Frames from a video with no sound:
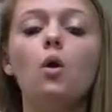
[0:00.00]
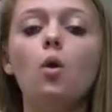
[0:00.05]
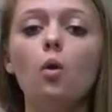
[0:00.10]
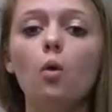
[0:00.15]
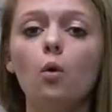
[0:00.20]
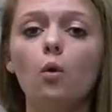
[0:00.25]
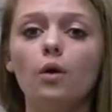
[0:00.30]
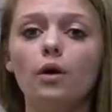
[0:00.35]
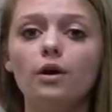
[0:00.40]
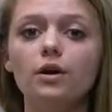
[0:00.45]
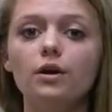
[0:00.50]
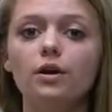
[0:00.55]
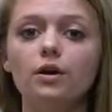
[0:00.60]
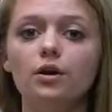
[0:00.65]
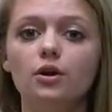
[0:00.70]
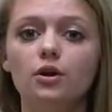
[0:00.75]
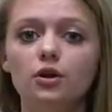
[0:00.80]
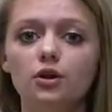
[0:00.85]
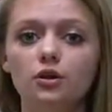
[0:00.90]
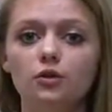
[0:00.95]
Or
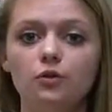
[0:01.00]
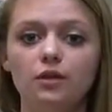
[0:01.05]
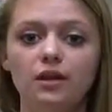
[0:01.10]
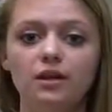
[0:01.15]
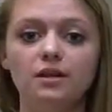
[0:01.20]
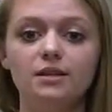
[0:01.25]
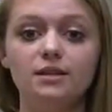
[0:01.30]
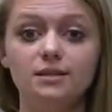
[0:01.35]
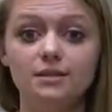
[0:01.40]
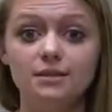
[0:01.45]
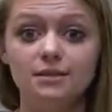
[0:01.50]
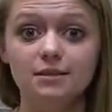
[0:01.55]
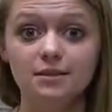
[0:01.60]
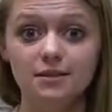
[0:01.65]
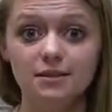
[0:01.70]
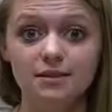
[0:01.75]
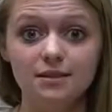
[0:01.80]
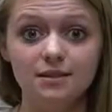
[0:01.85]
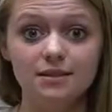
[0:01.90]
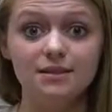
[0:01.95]
you can
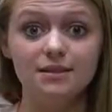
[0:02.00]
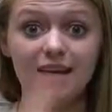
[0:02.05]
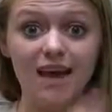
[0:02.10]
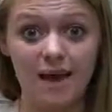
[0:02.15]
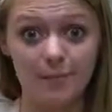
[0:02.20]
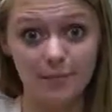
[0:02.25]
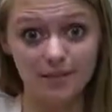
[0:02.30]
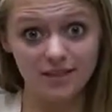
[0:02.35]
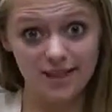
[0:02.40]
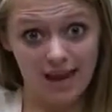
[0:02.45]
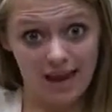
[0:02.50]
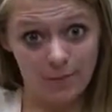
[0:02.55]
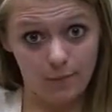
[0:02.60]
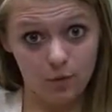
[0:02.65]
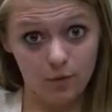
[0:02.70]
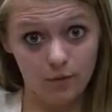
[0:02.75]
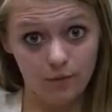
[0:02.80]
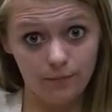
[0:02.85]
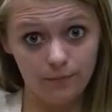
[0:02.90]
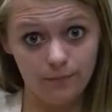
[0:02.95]
tap a
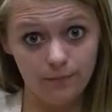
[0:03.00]
table